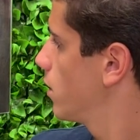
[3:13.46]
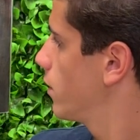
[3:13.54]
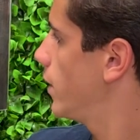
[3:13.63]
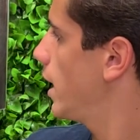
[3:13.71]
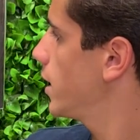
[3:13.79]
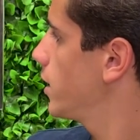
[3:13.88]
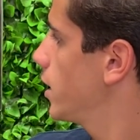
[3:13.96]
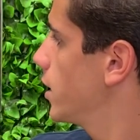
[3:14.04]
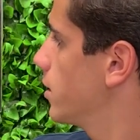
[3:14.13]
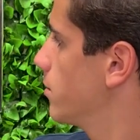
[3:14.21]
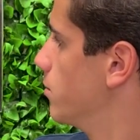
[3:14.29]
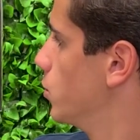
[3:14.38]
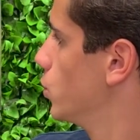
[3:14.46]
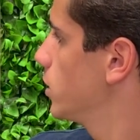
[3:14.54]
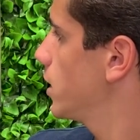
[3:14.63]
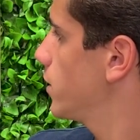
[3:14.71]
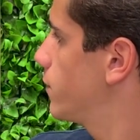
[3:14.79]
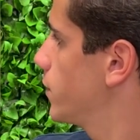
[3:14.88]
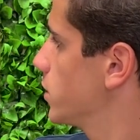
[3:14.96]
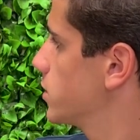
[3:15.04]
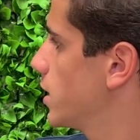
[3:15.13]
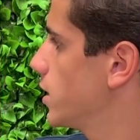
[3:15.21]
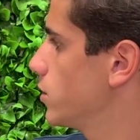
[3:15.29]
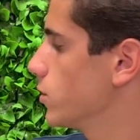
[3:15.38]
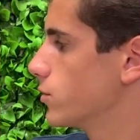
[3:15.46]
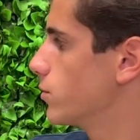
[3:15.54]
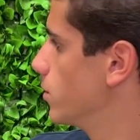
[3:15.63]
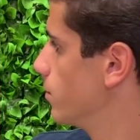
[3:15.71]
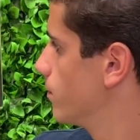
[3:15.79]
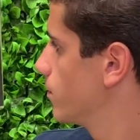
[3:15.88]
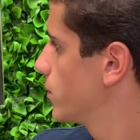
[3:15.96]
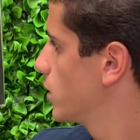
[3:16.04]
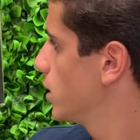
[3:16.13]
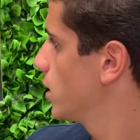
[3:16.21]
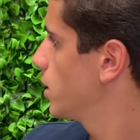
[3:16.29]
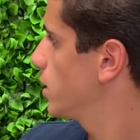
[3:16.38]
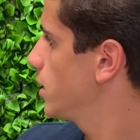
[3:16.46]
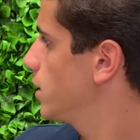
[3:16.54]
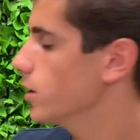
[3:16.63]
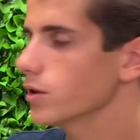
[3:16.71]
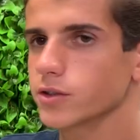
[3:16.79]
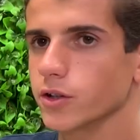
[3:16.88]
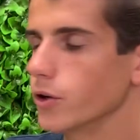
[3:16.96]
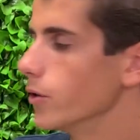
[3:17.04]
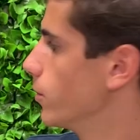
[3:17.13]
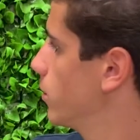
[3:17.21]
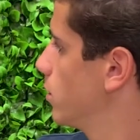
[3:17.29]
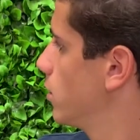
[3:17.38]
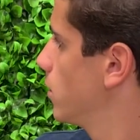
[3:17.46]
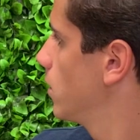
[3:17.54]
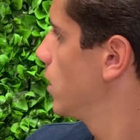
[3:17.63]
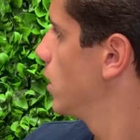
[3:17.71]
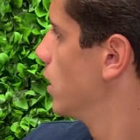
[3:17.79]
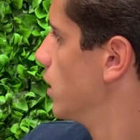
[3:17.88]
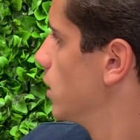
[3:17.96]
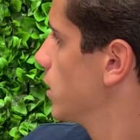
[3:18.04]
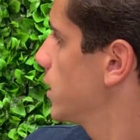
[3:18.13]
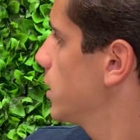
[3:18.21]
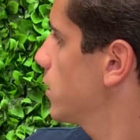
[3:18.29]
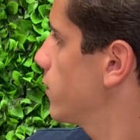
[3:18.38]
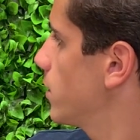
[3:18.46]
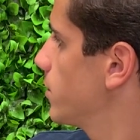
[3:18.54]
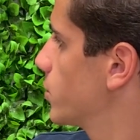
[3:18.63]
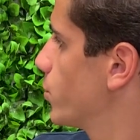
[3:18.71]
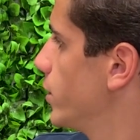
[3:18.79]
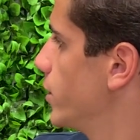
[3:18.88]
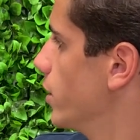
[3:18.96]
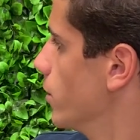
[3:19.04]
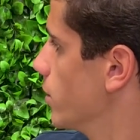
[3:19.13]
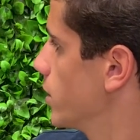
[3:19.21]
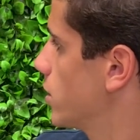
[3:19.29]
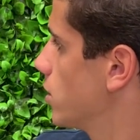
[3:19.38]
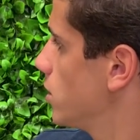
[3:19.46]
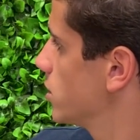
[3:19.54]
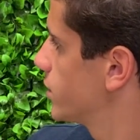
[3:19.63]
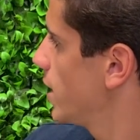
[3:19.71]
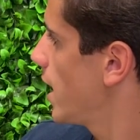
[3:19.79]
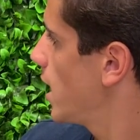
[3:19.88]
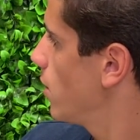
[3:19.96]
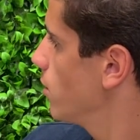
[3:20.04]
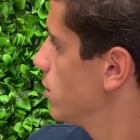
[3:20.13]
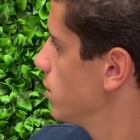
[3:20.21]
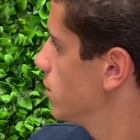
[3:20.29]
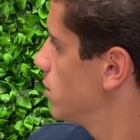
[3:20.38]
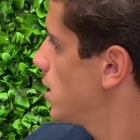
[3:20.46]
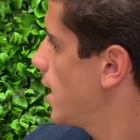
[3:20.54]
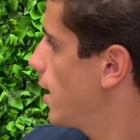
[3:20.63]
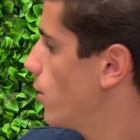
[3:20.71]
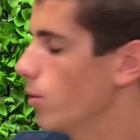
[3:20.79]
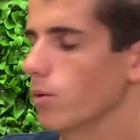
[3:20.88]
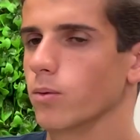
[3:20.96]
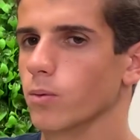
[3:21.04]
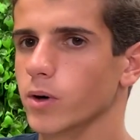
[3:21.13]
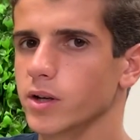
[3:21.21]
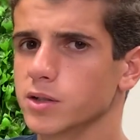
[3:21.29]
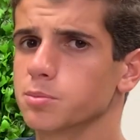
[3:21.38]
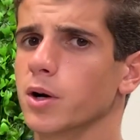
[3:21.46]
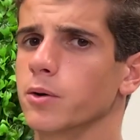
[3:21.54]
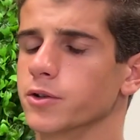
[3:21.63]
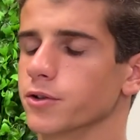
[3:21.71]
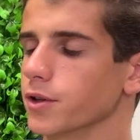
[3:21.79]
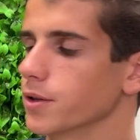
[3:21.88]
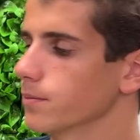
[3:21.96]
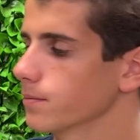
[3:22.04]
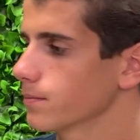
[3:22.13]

That night, moonlight fills Daniel's room. He hears a who. Leaning from his window, he calls to Owl. "Owl, what is poetry?"